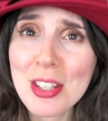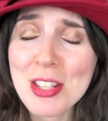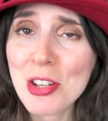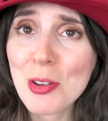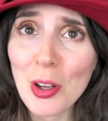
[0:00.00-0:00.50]

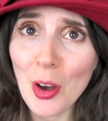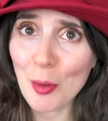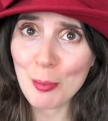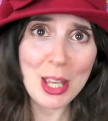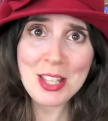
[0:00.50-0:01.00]
this too
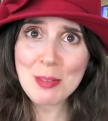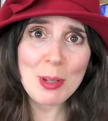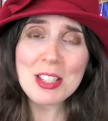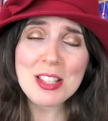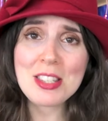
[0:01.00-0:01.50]
long, but it's a
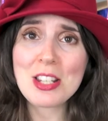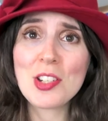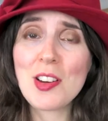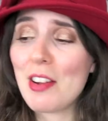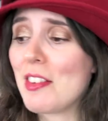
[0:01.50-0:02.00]
blatant
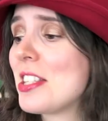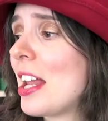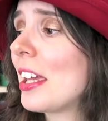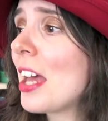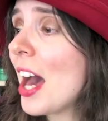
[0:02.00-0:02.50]
Cinderella
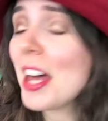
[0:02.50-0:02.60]
retelling.